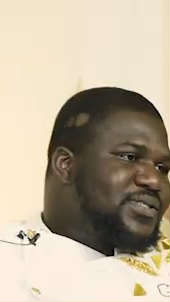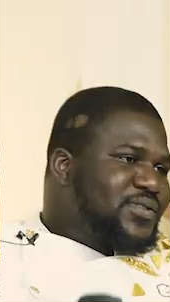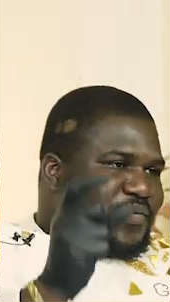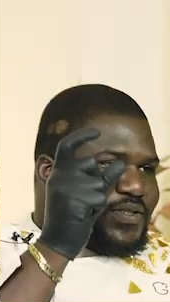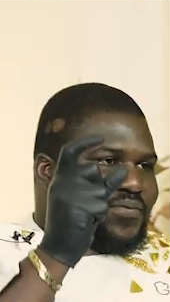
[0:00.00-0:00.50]

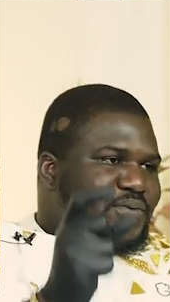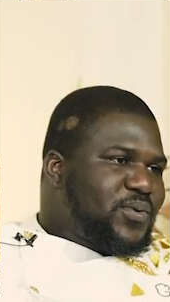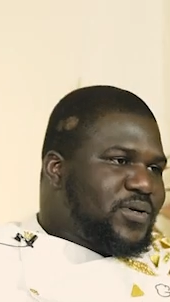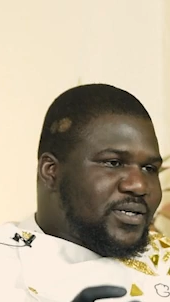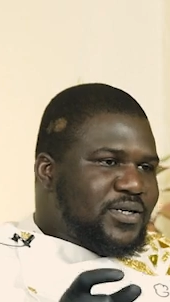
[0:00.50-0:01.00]
surface of the
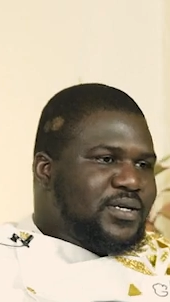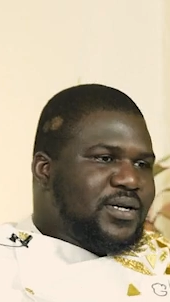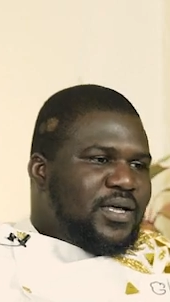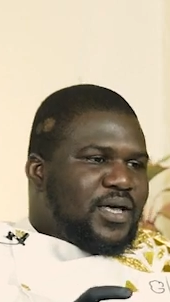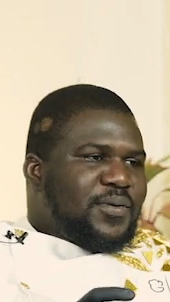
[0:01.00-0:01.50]
water.
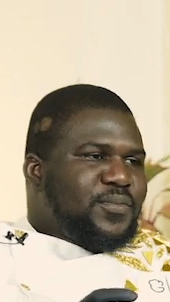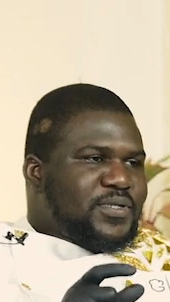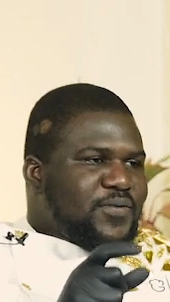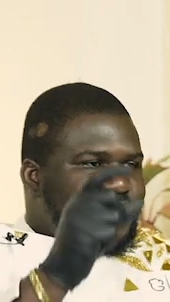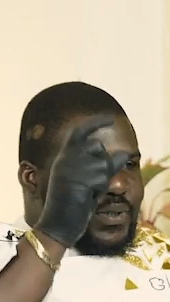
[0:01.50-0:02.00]
But
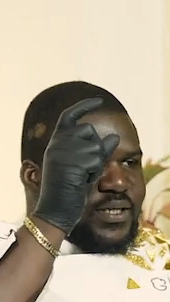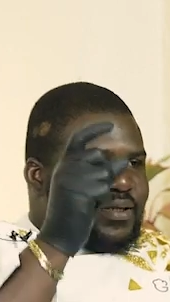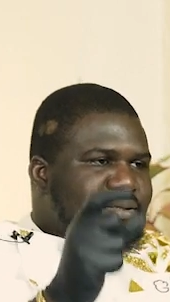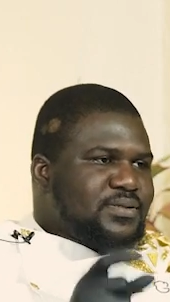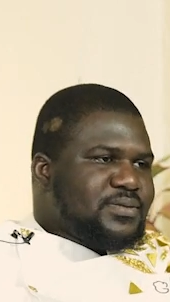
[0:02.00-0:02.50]
if we
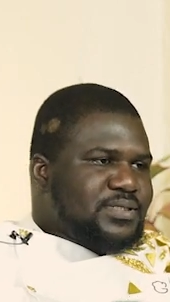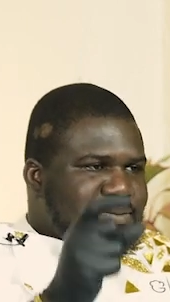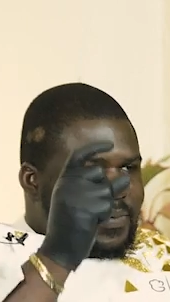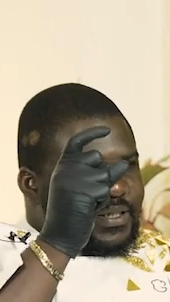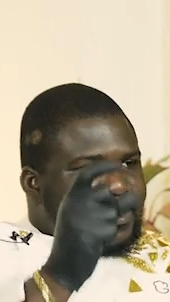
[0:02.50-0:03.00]

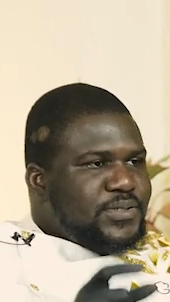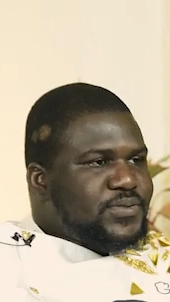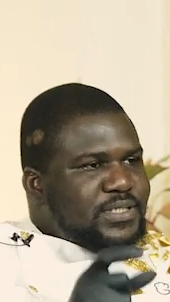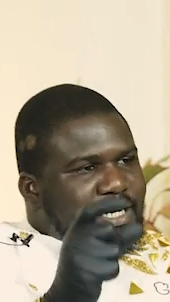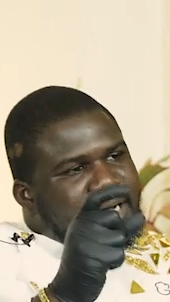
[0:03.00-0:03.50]
spend a little
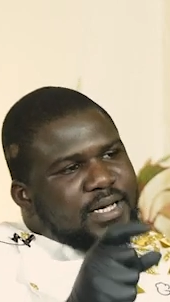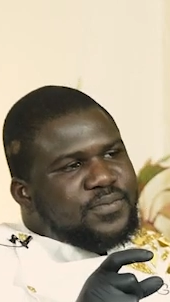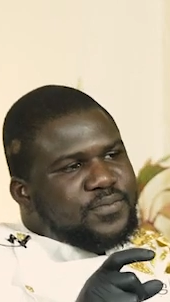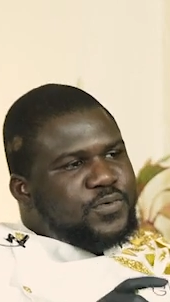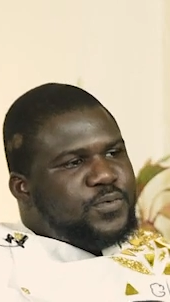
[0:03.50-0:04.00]

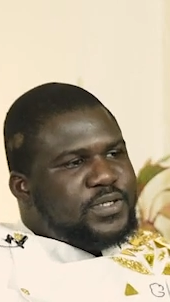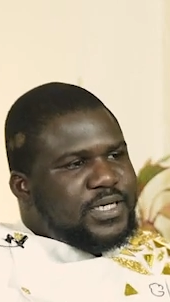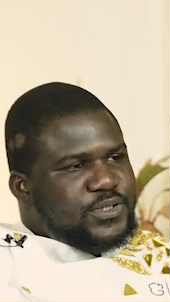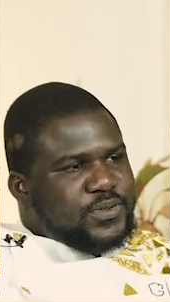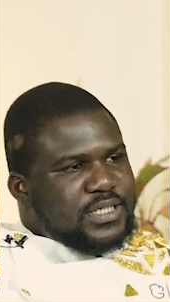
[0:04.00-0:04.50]
time, we
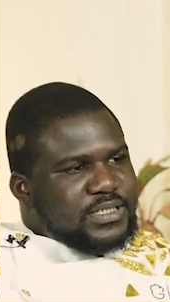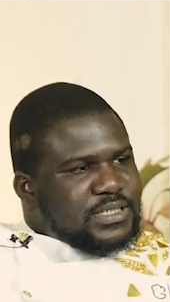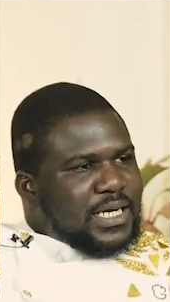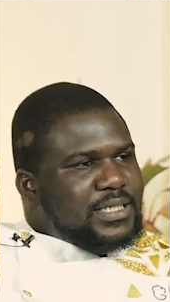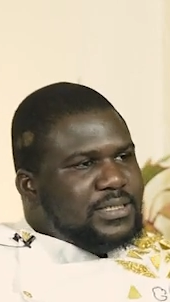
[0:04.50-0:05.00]
get to
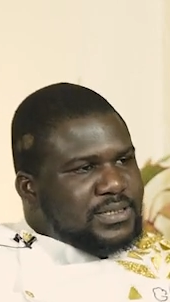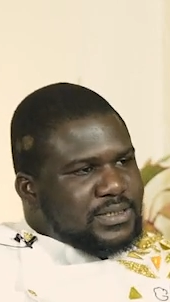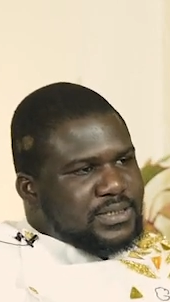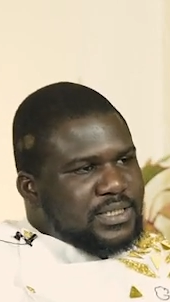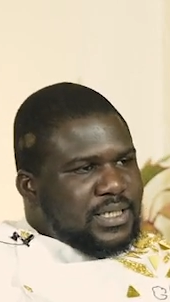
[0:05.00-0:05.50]

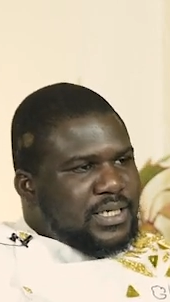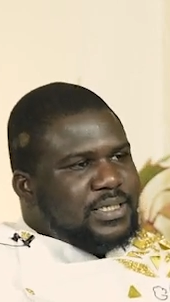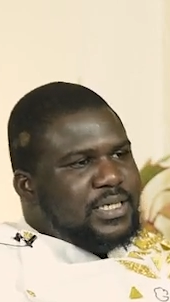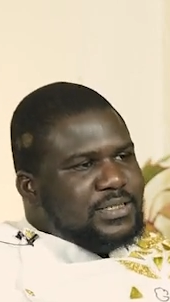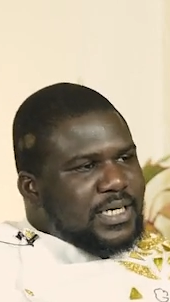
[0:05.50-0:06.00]
understand
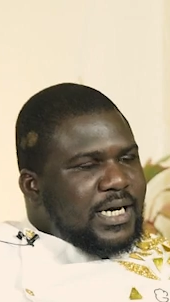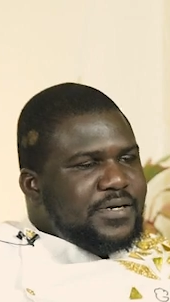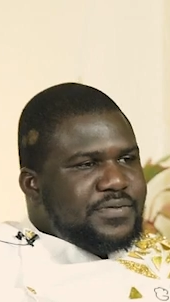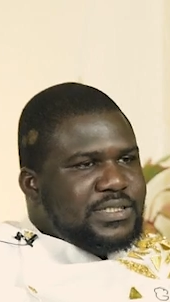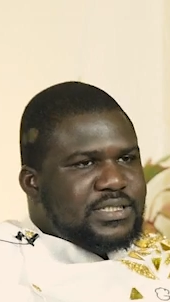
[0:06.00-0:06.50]
the entire
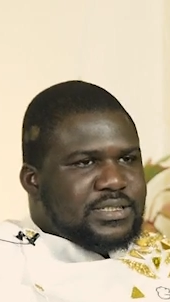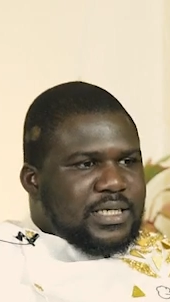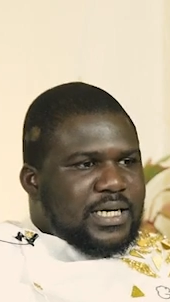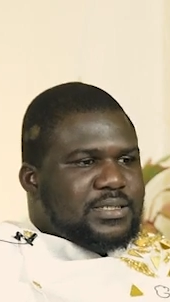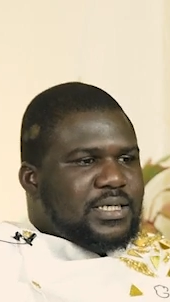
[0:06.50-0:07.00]
reason.
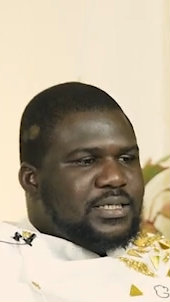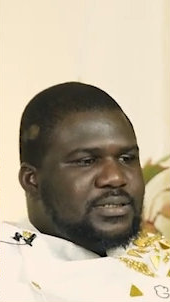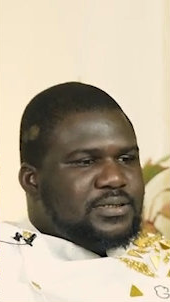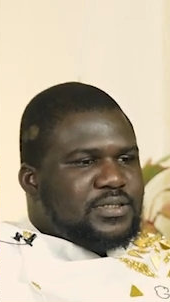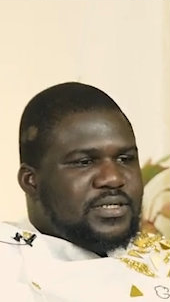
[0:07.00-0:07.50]

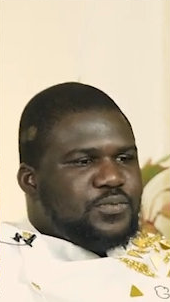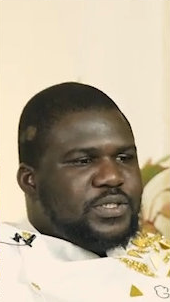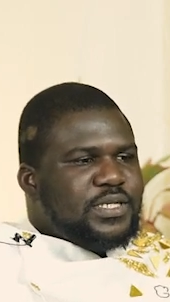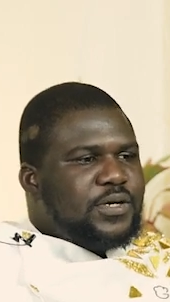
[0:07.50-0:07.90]
And with